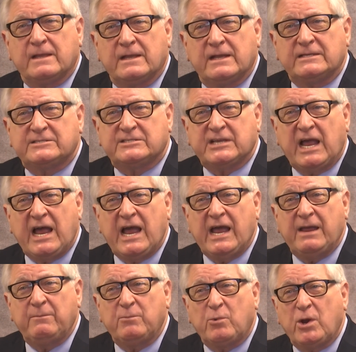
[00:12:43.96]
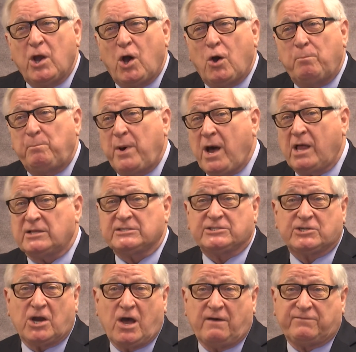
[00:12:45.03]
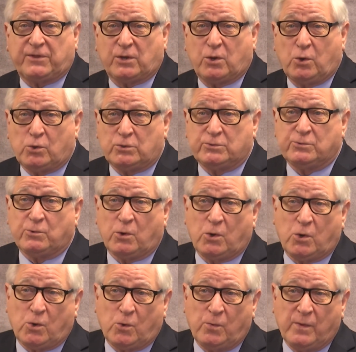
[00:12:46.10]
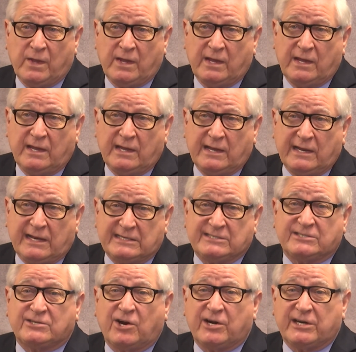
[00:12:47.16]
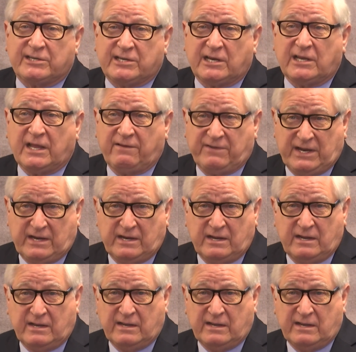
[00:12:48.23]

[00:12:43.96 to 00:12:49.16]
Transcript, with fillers: It's time we all polished off the golden rule and started to live it.